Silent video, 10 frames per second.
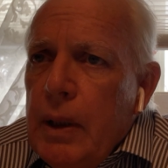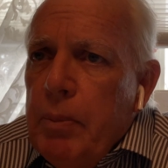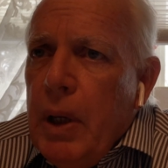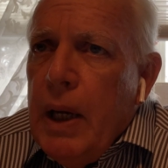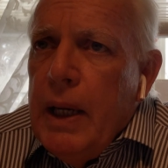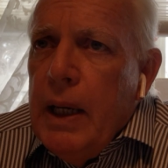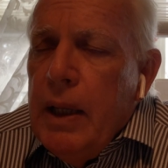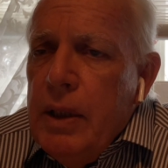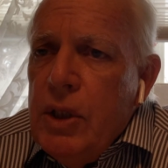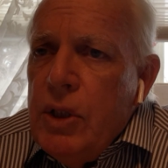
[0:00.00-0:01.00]

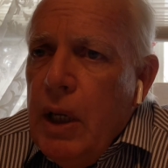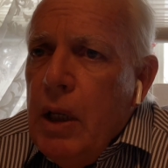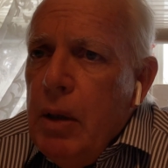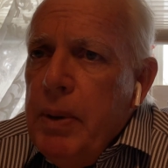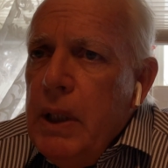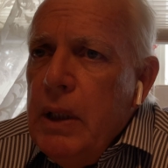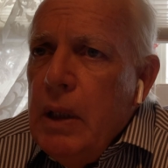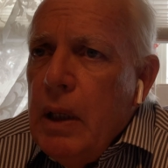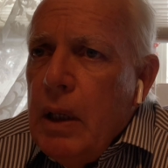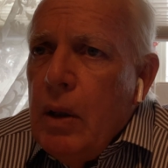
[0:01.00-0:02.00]
by this thing going to be
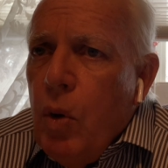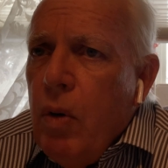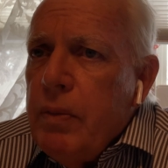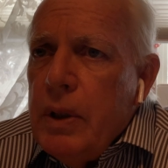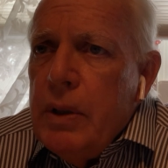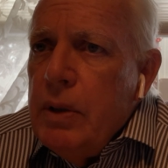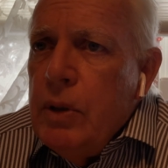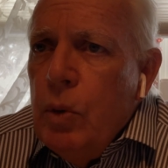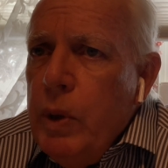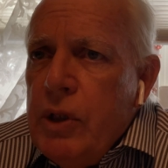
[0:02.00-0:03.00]
over
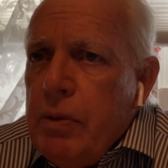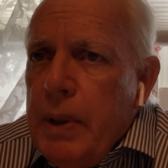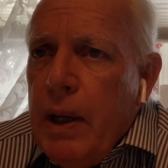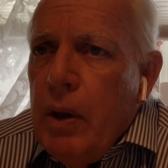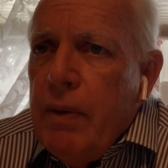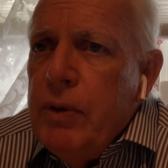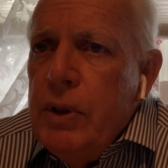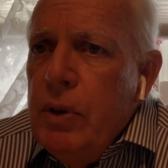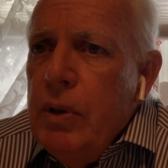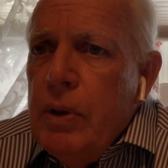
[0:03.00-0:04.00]
2 weeks from now after you
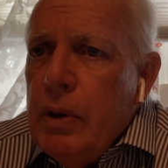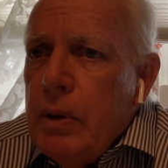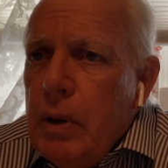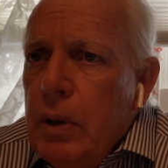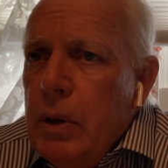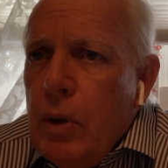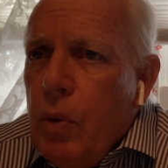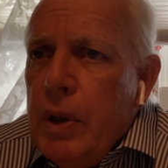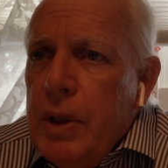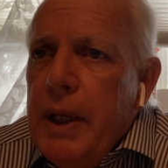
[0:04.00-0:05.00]
do your
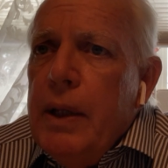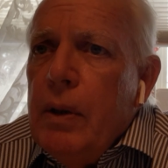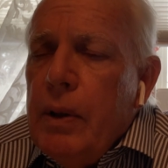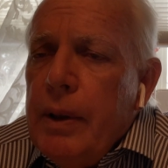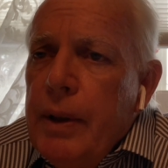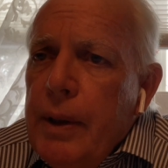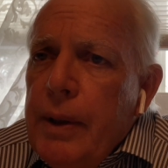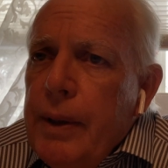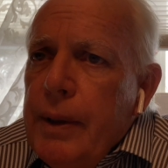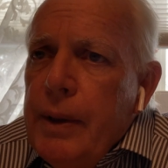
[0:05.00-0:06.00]
quarantine,
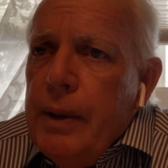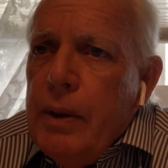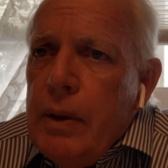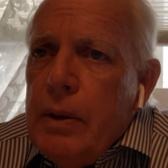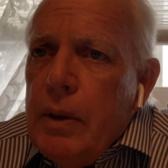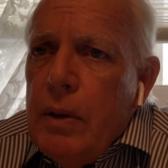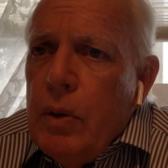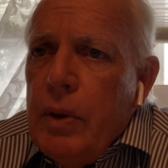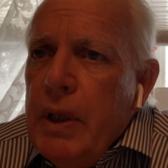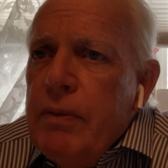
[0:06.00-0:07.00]

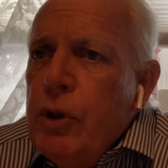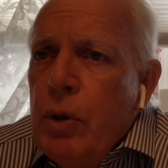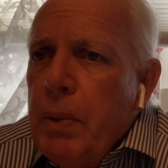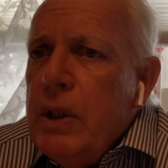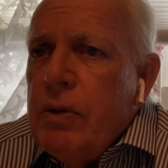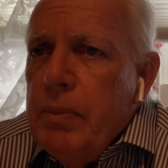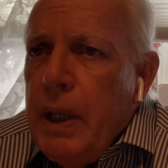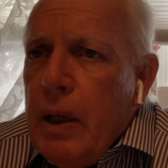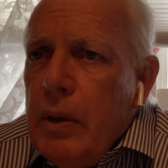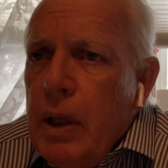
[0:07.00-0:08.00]
or even 2 months from
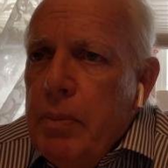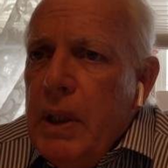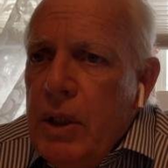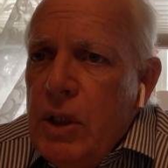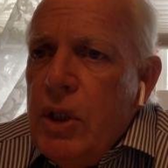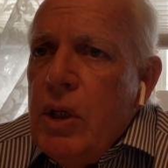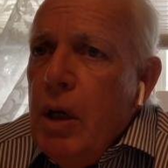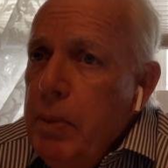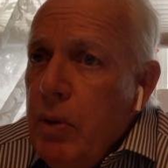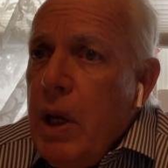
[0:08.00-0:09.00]
now. I mean, this is going
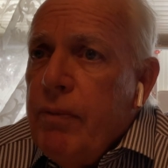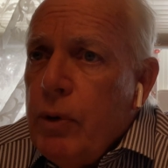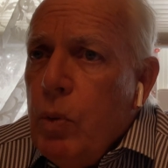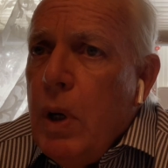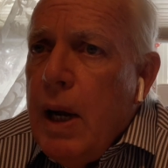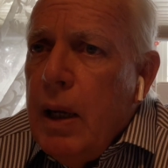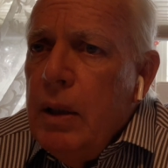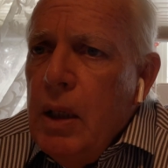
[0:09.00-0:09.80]
to be around for a while.